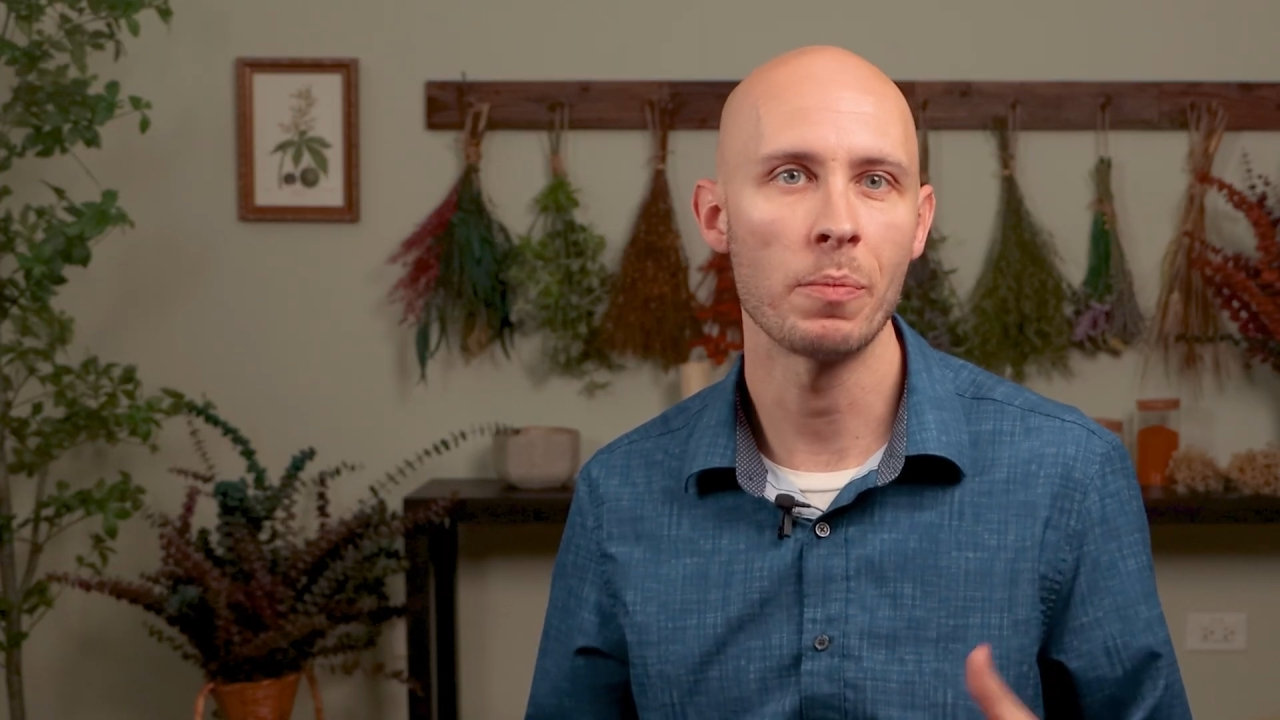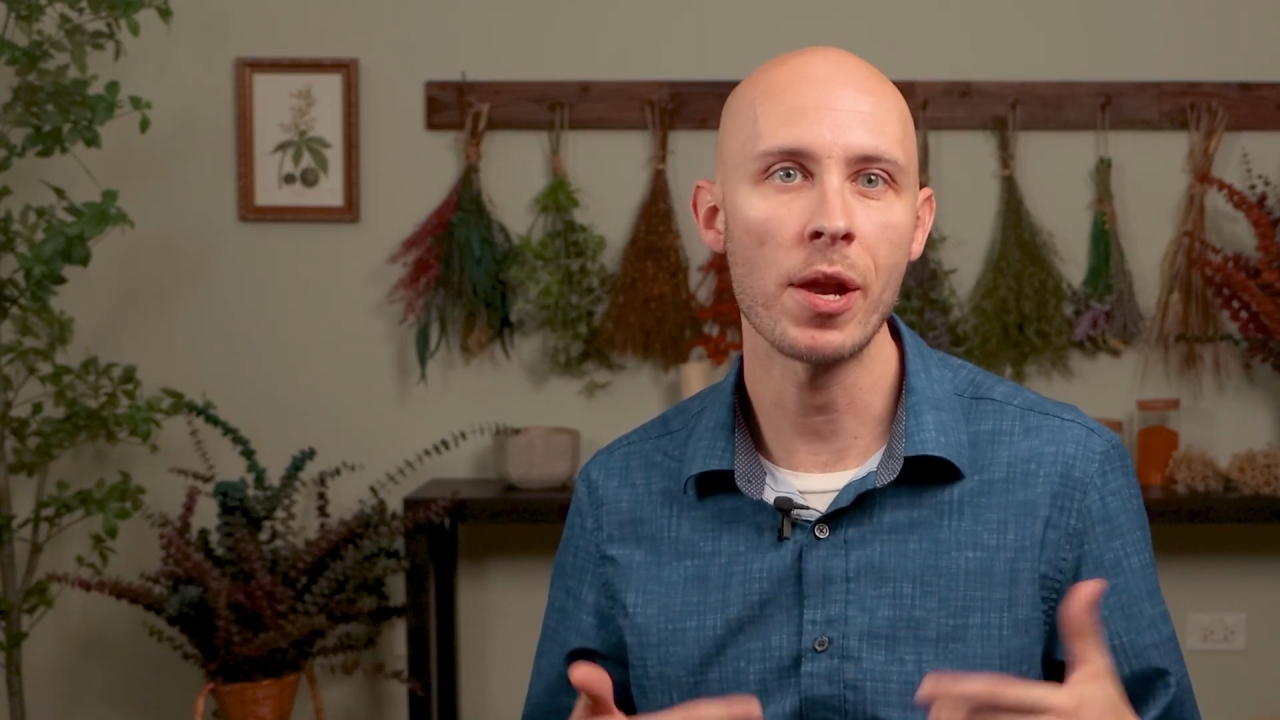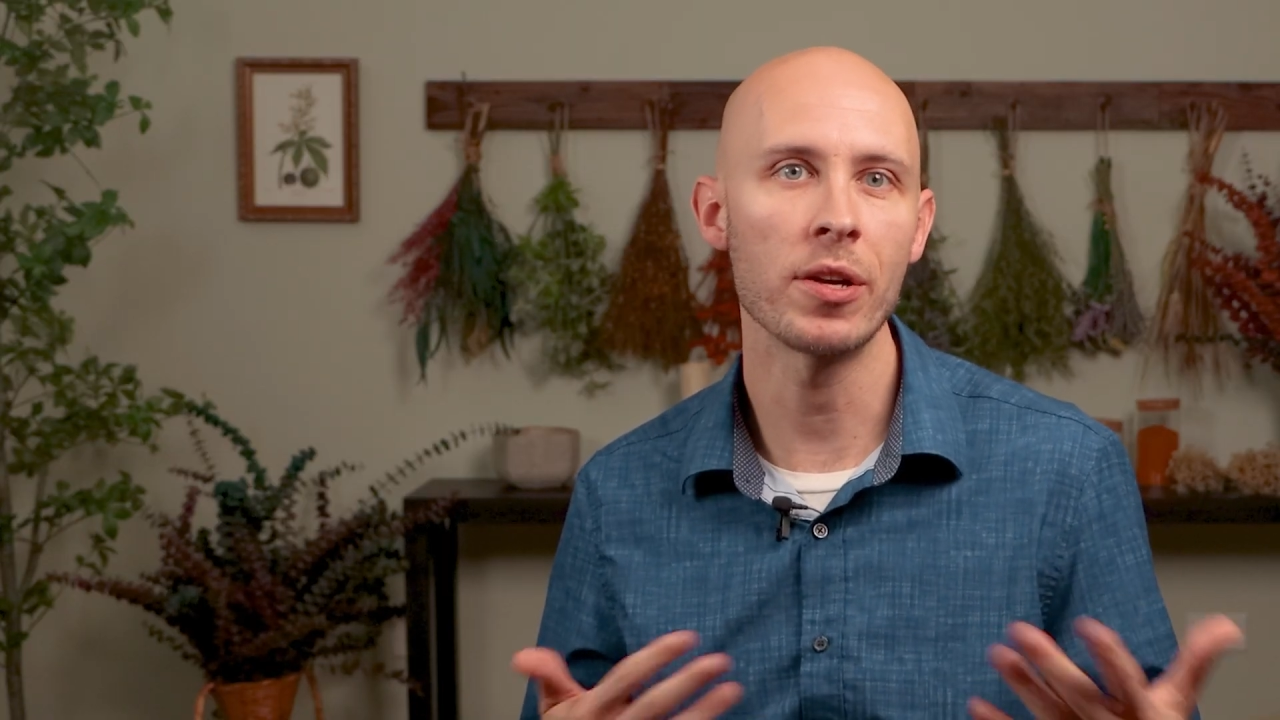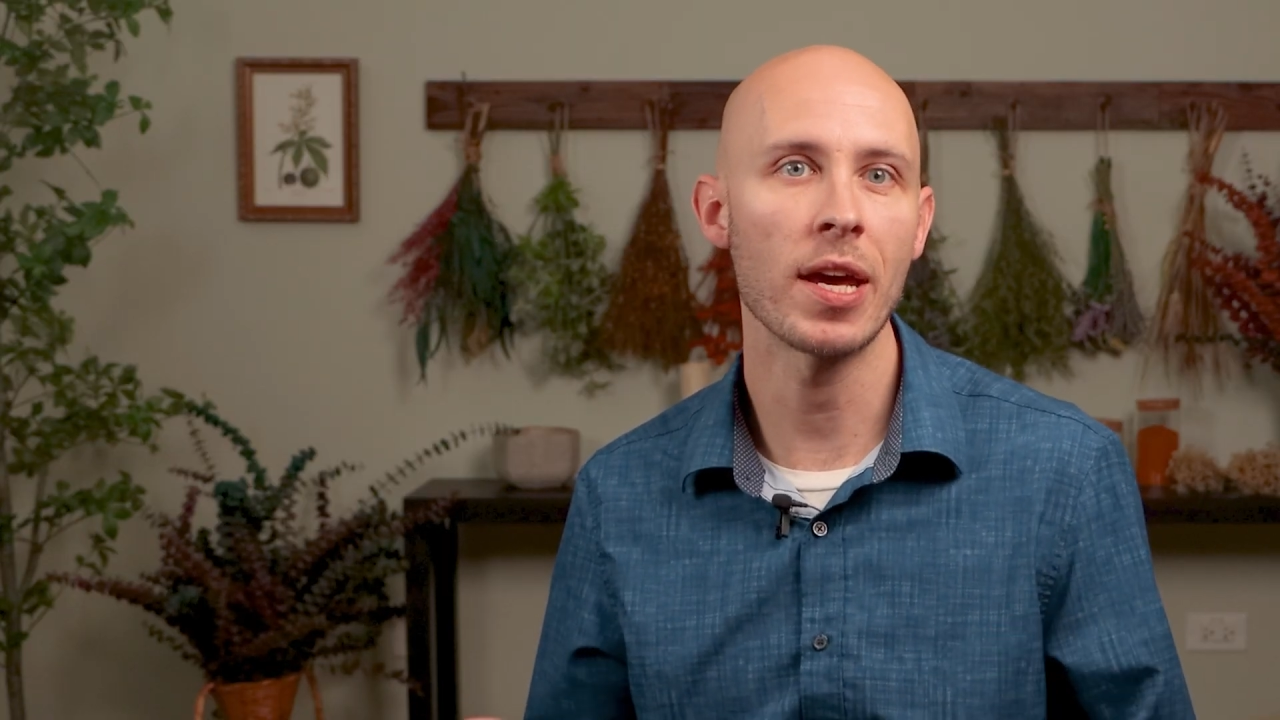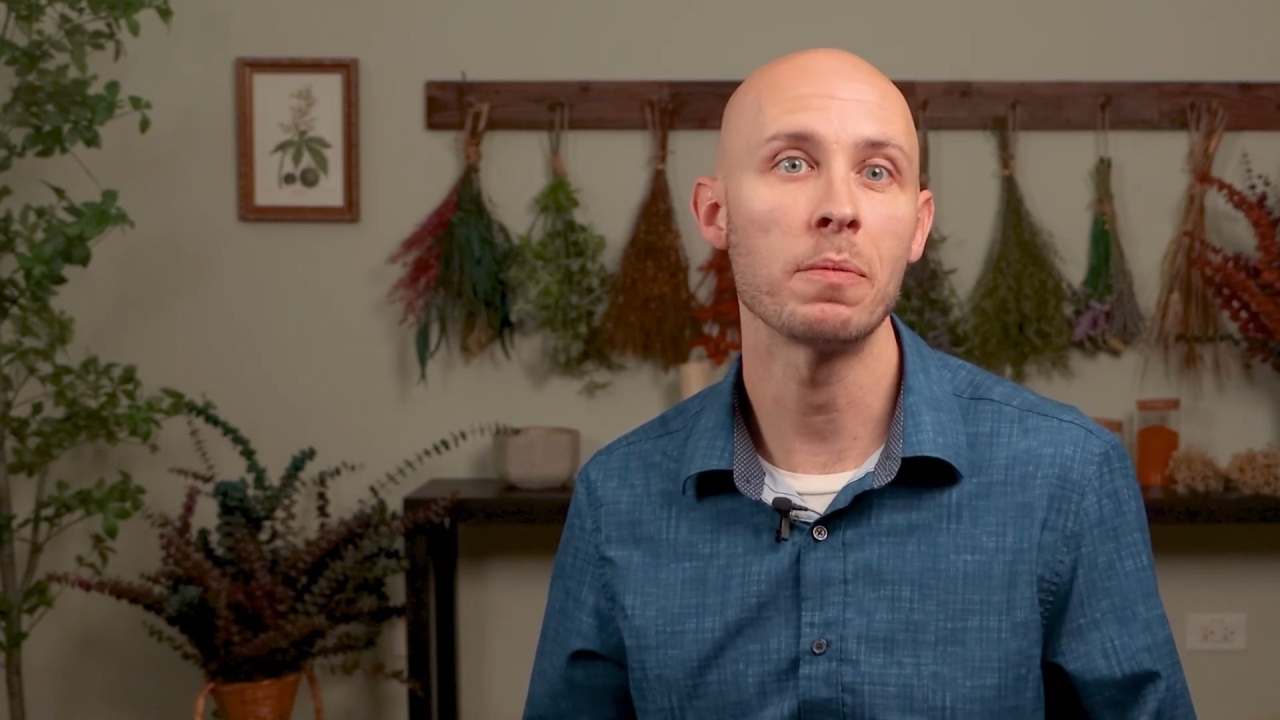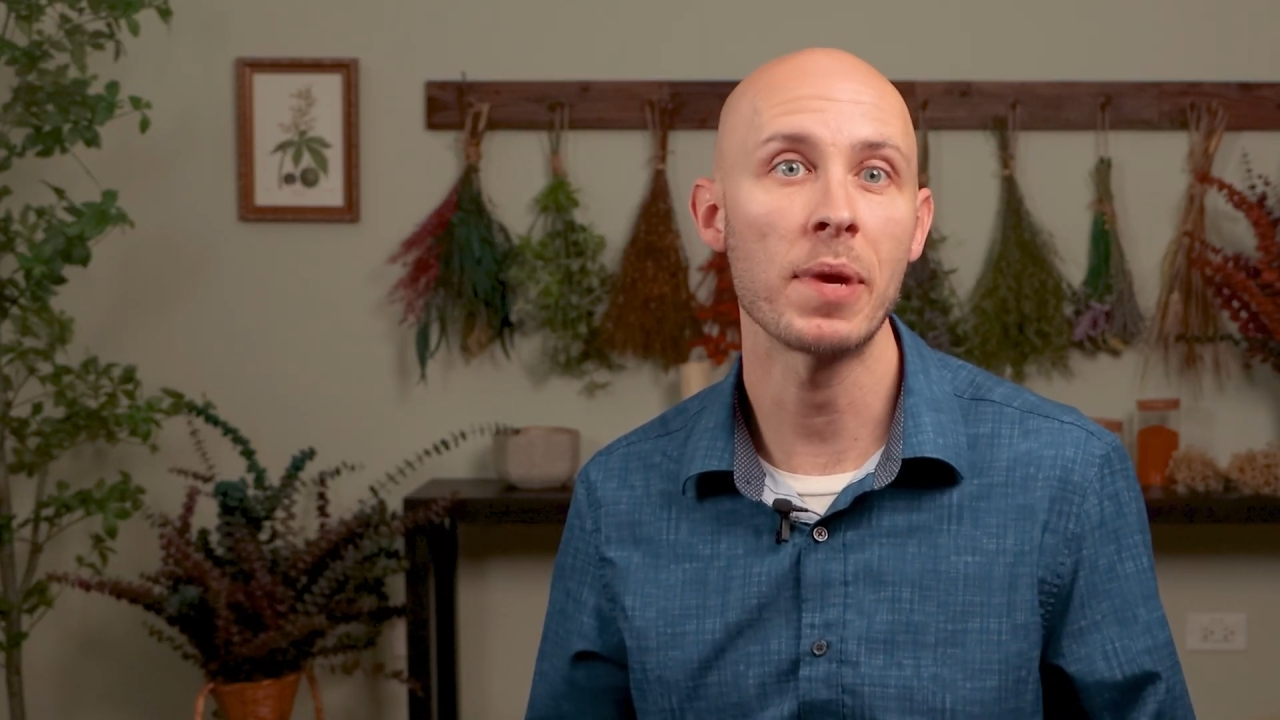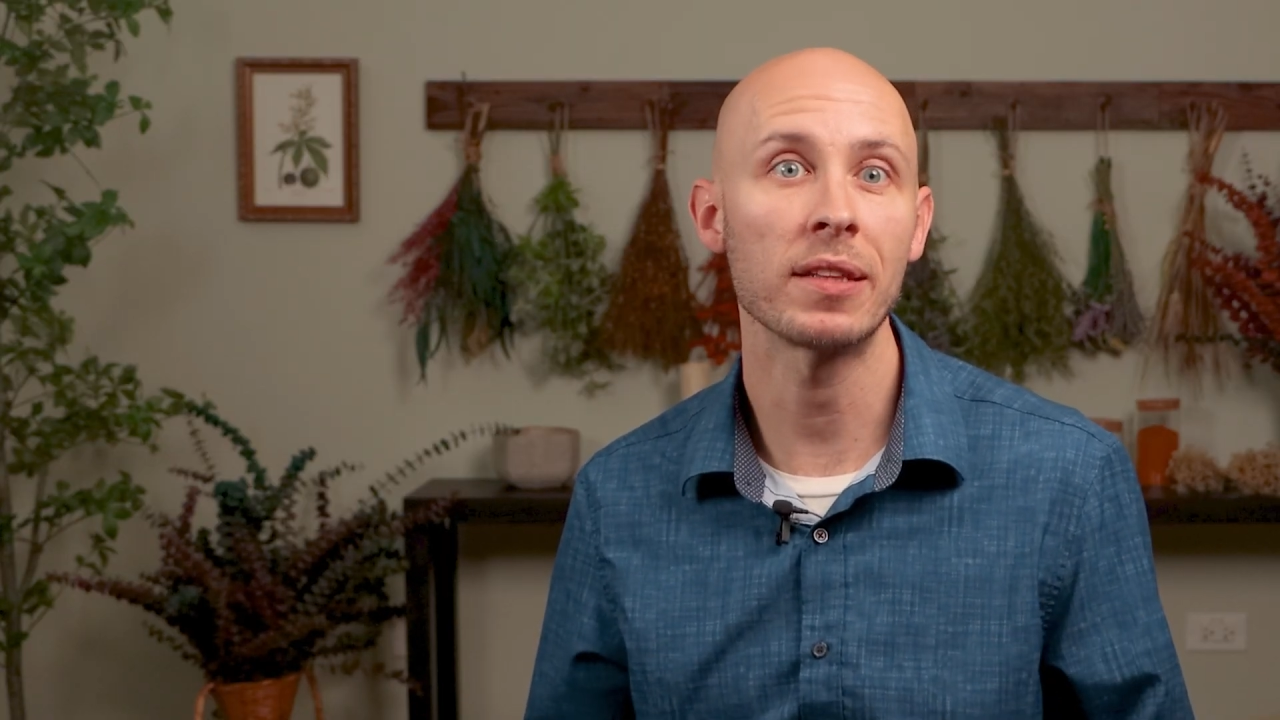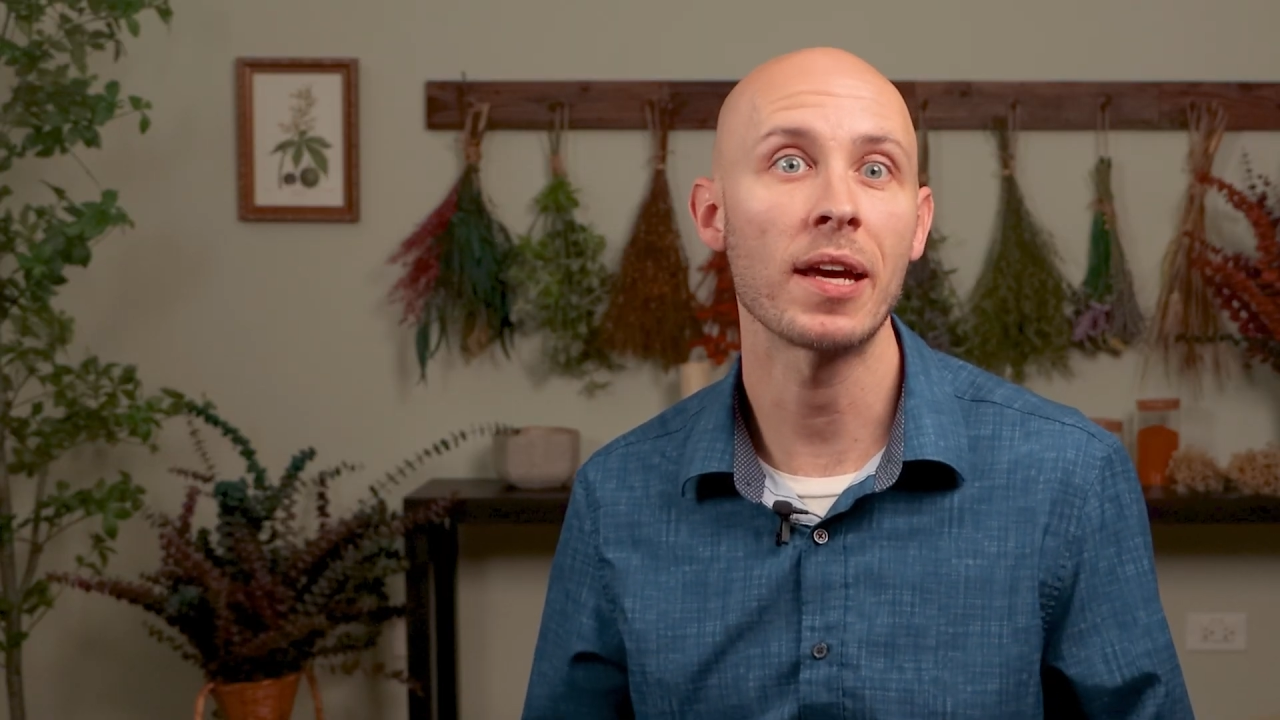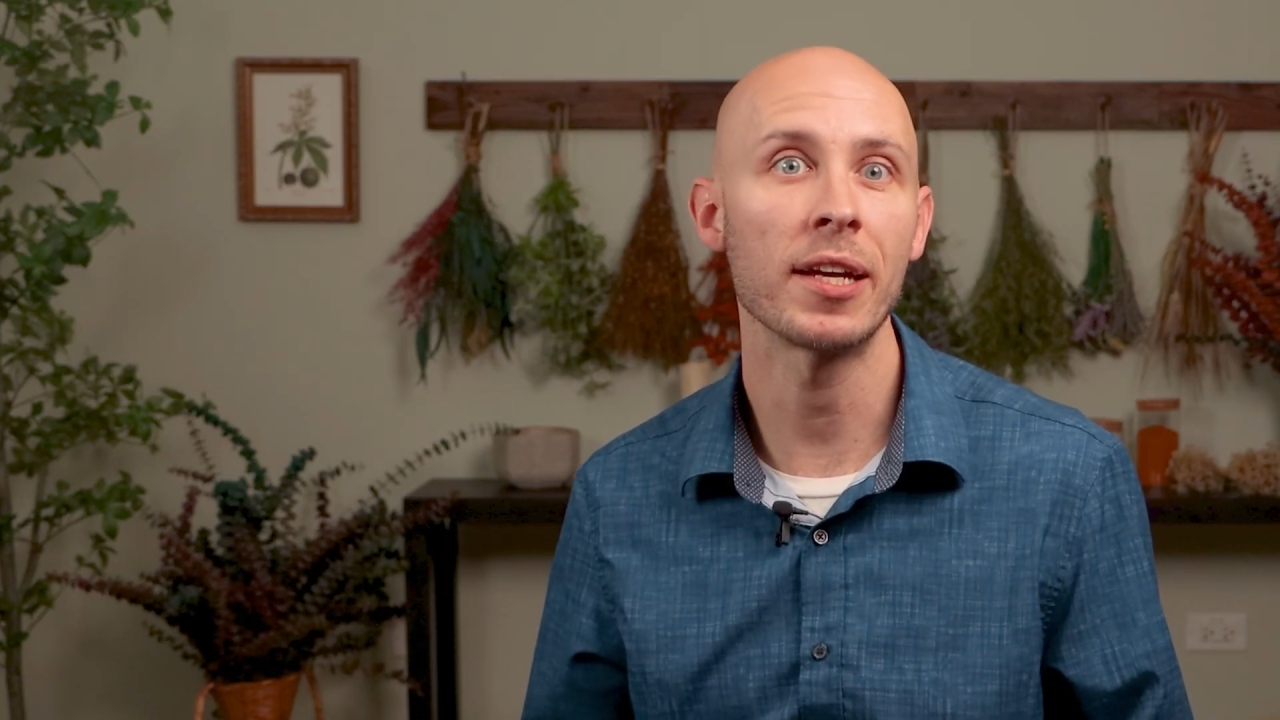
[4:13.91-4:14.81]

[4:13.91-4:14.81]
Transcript: Better yet, make the